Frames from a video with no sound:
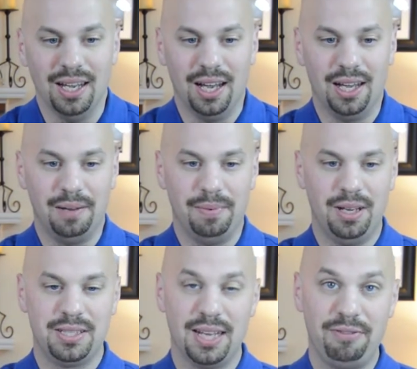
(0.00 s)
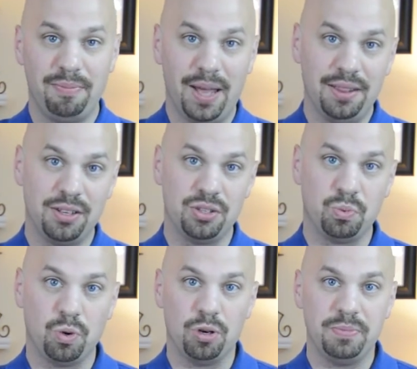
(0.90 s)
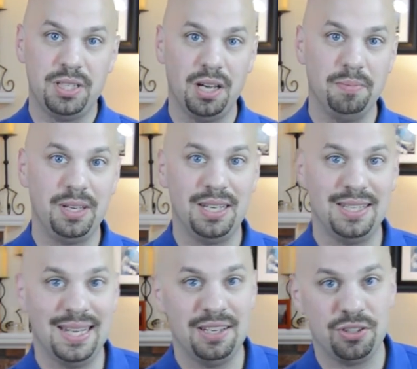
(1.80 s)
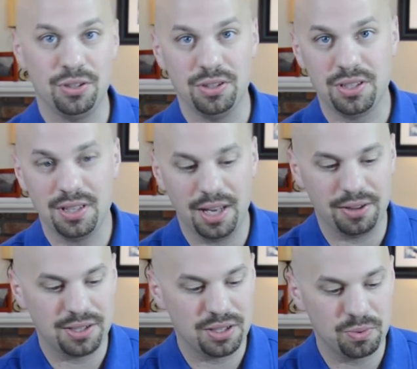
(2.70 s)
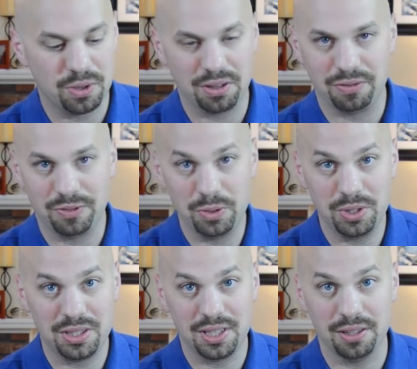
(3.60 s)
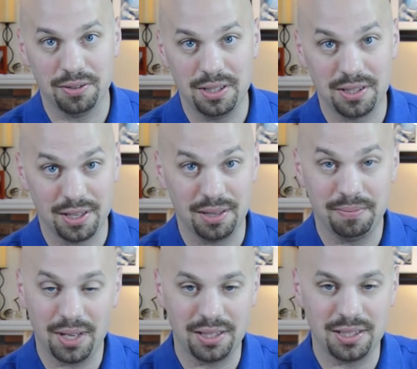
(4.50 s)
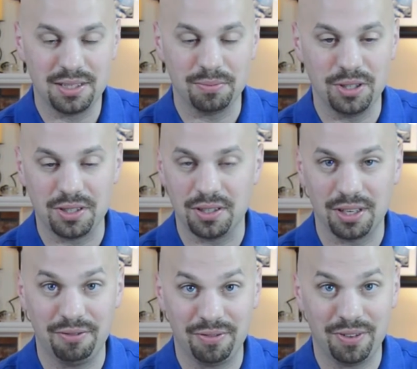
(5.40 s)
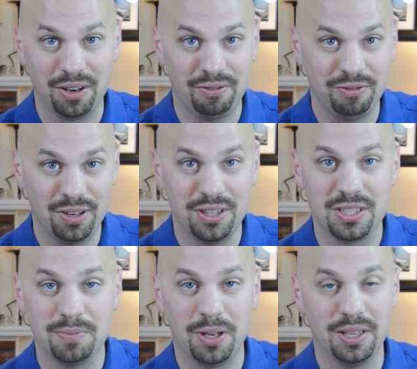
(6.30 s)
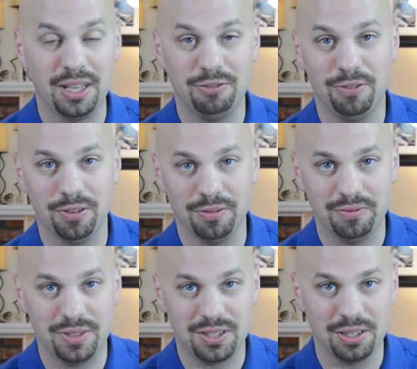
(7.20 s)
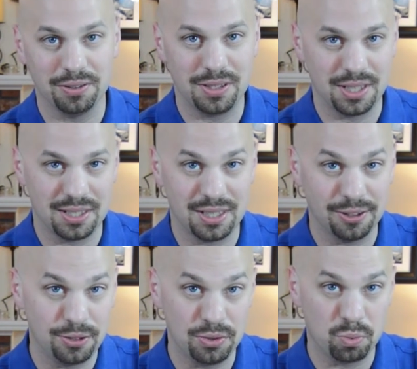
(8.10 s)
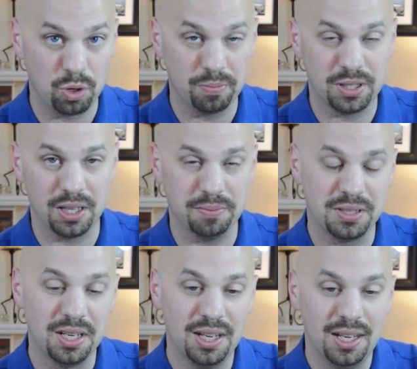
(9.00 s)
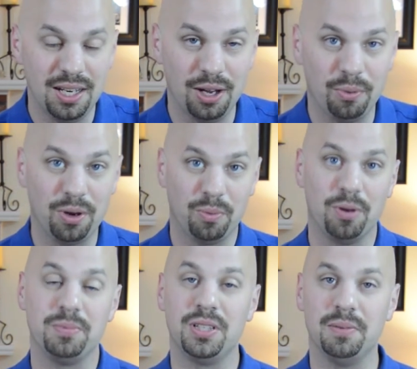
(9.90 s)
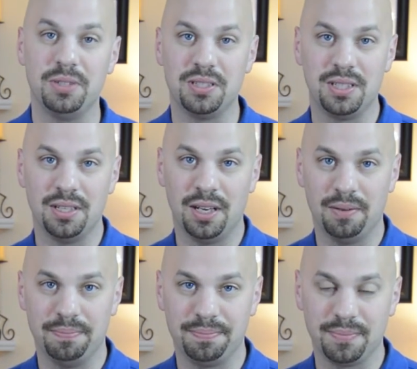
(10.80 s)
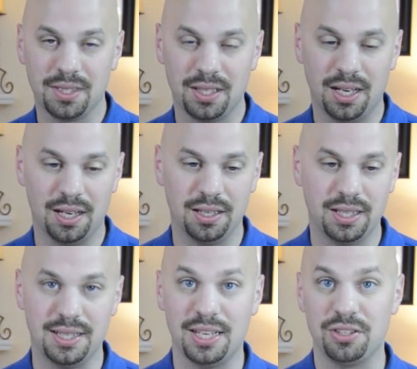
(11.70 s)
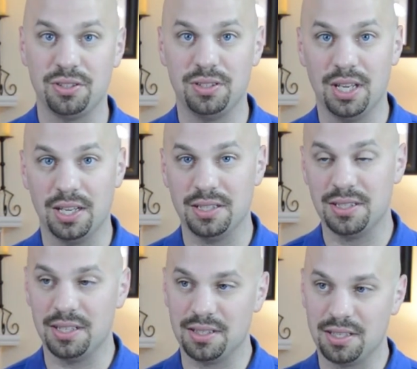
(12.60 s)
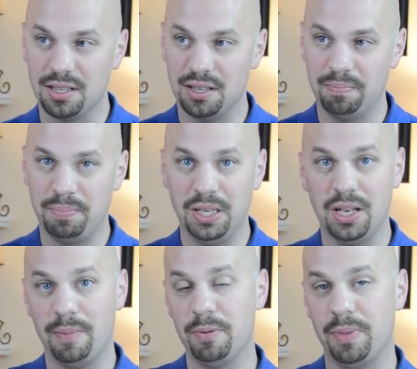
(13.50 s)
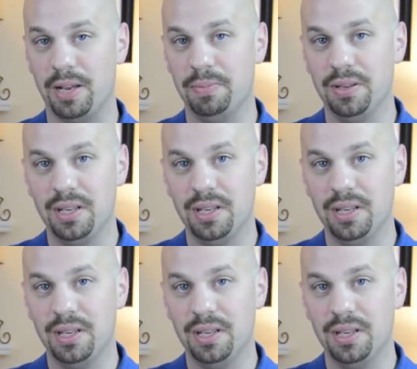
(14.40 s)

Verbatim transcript: Um, aside from that, there's worm tub condensers. Now, this is one of the few distilleries, and I, I did some research. I found a very small handful of distilleries that still use worm tubs. Now, what a worm tub um, uh, condenser does is it's a big copper pipe,